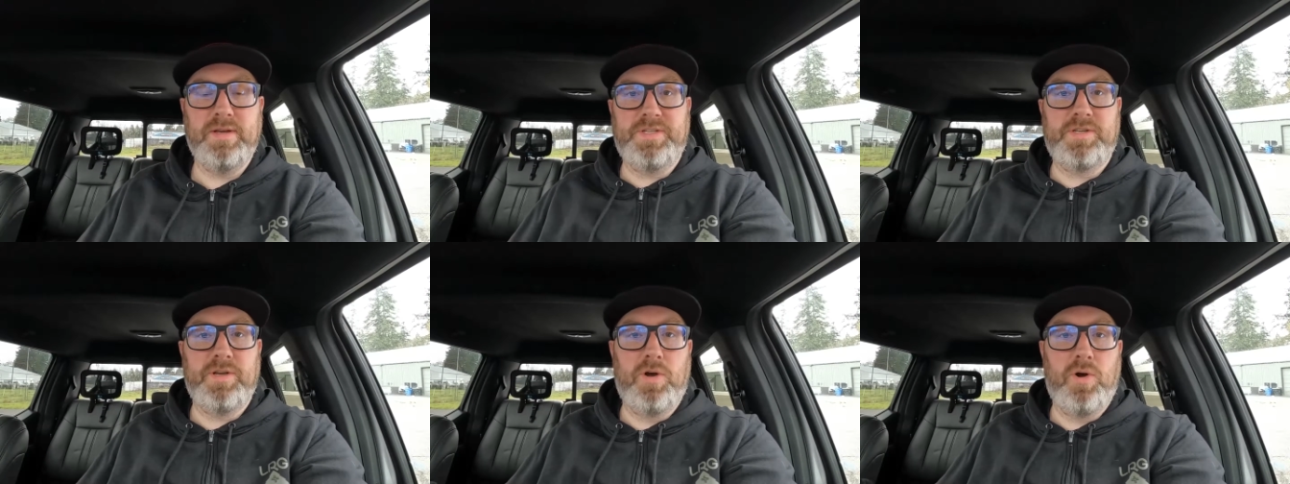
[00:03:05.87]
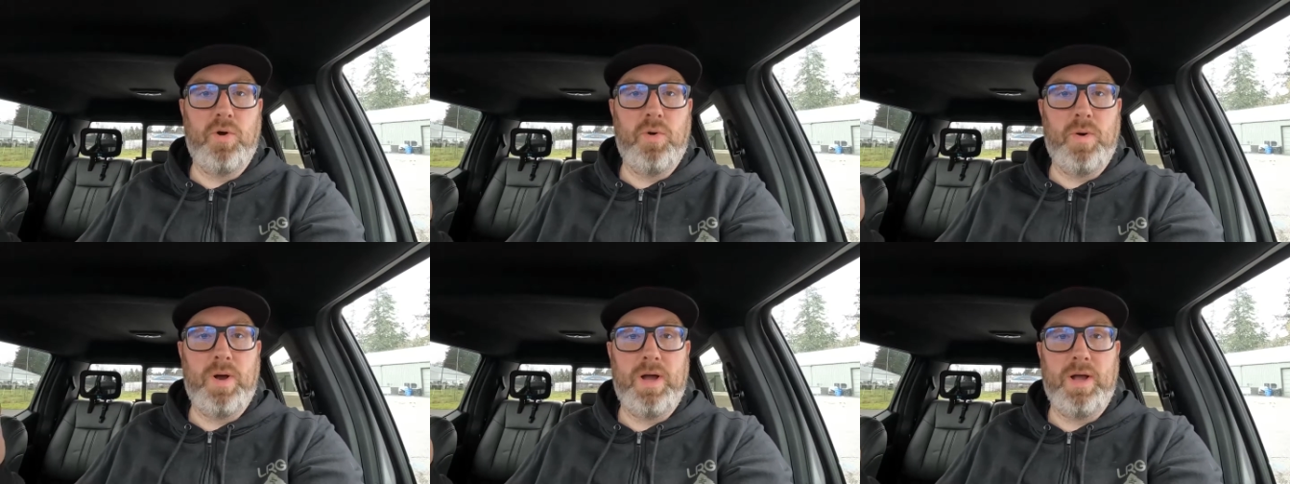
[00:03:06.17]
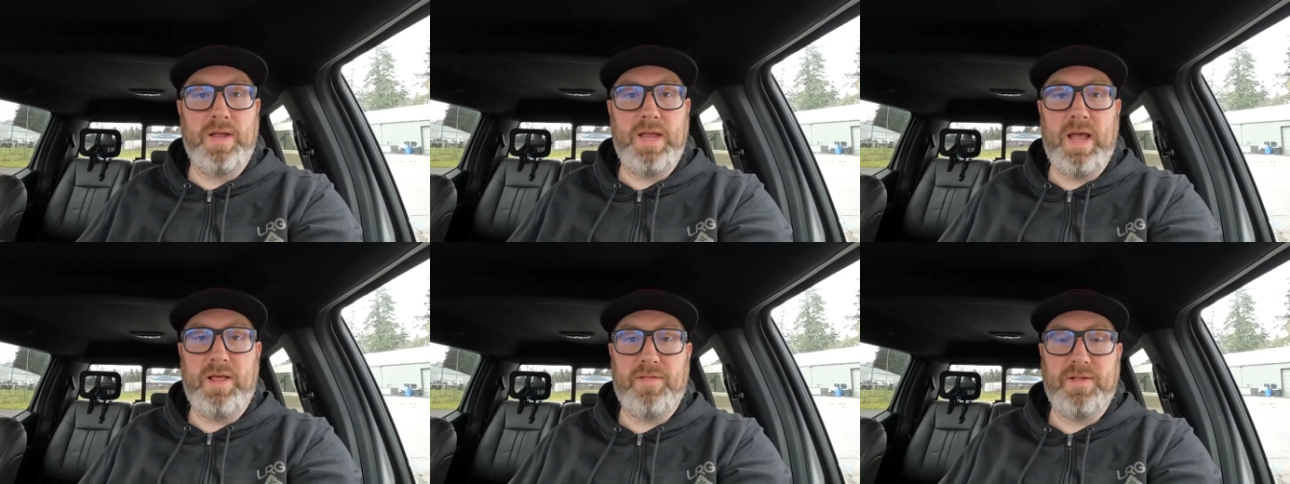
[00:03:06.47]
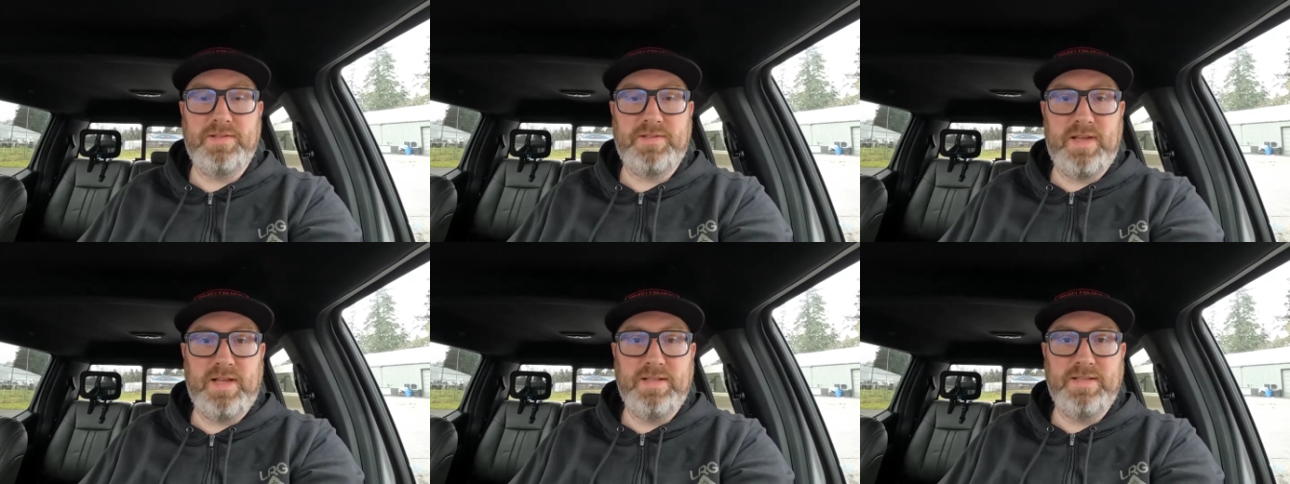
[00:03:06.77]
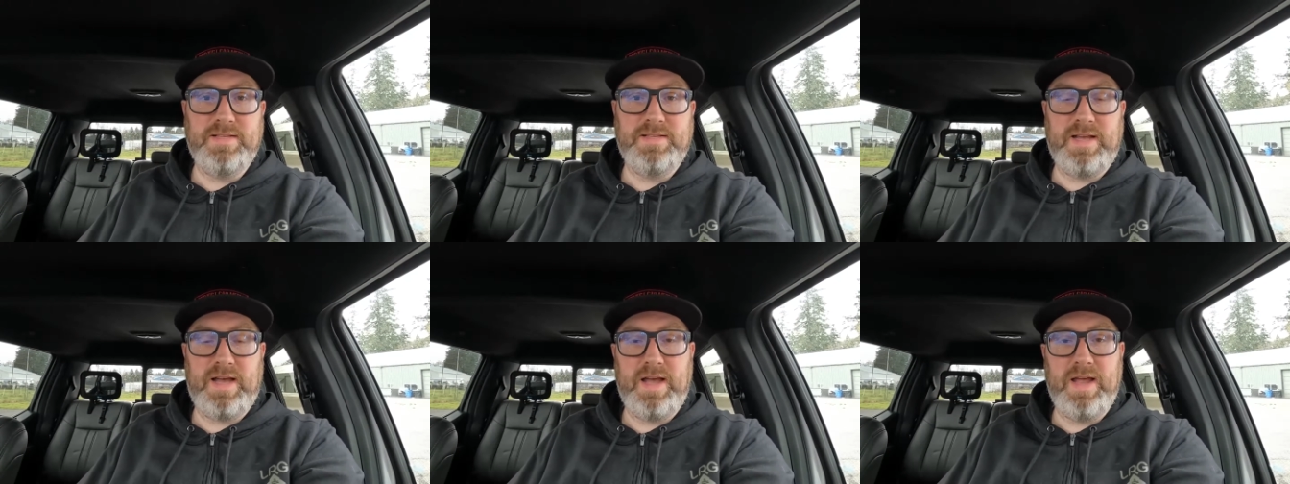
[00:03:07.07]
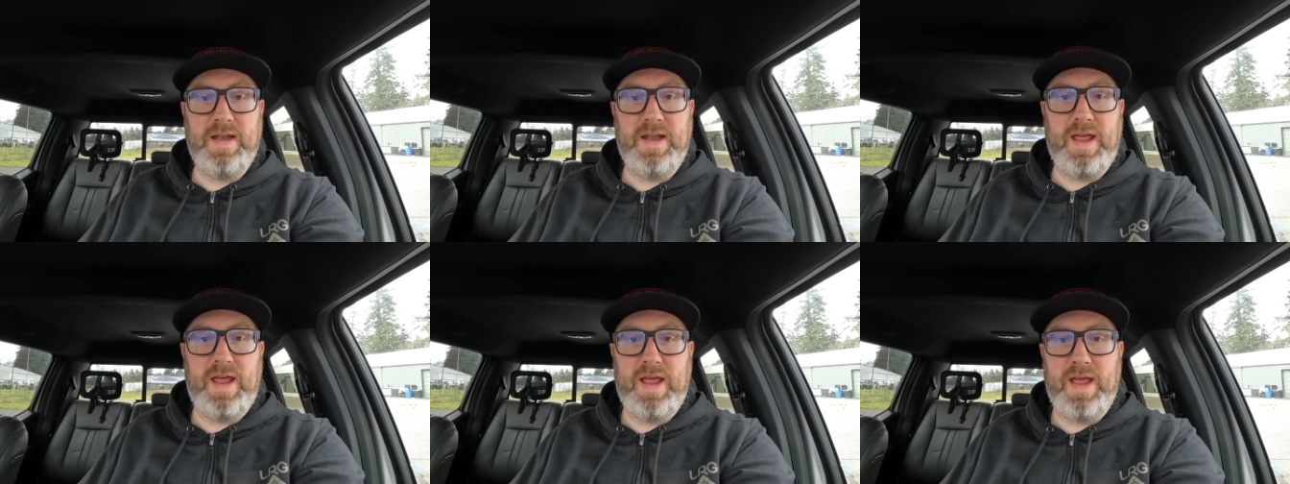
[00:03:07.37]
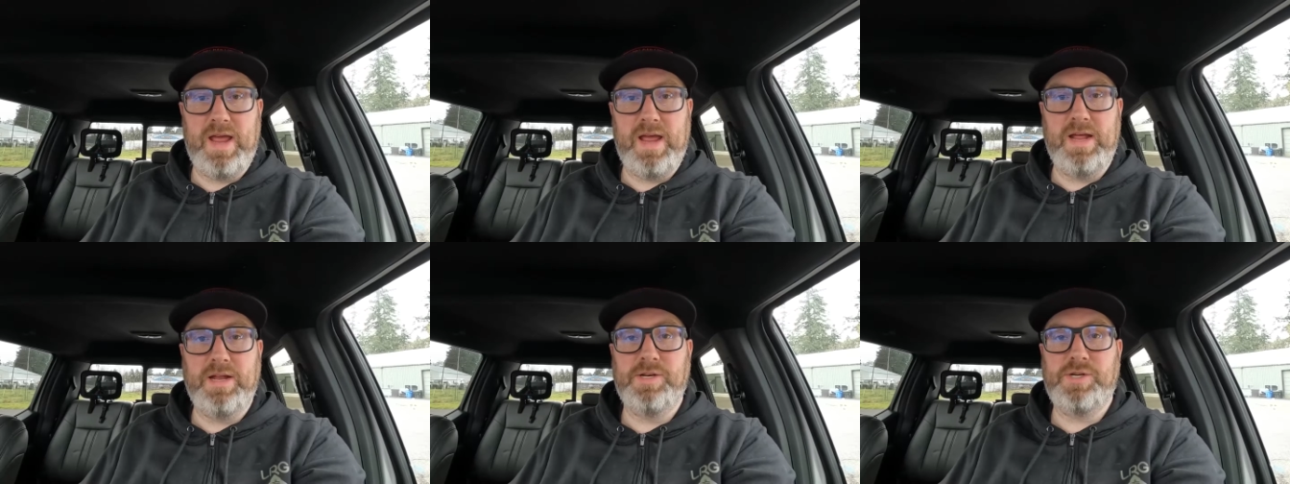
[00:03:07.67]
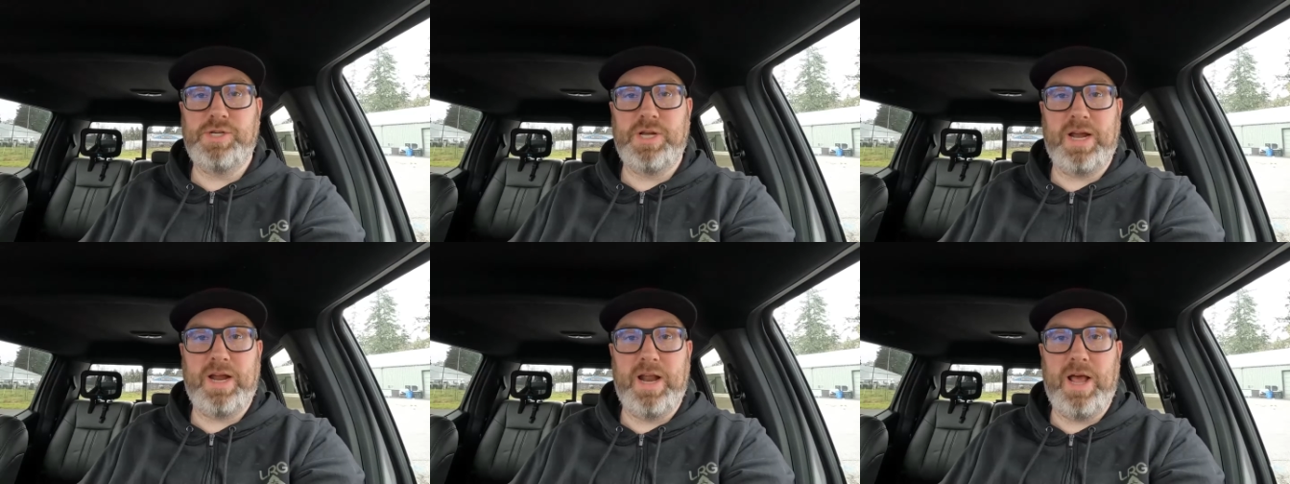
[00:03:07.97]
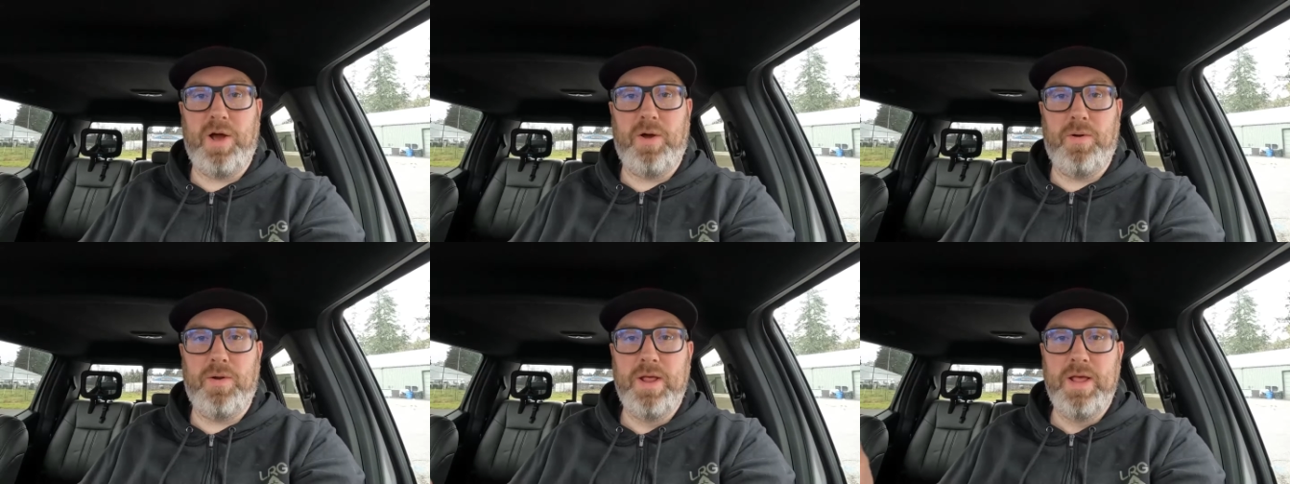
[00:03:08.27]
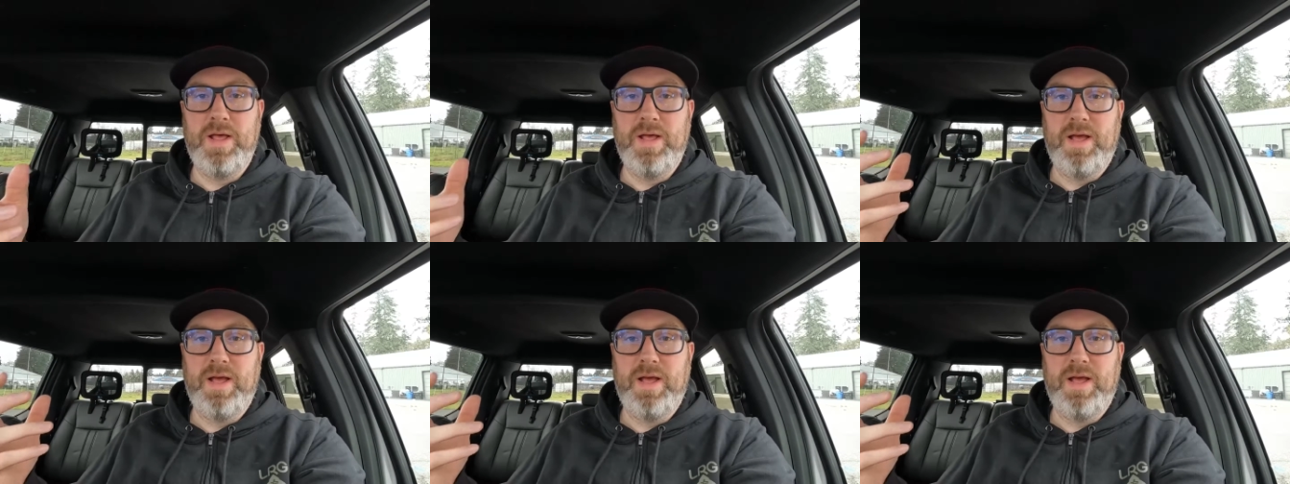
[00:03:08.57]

So yeah, let's head inside and check it out.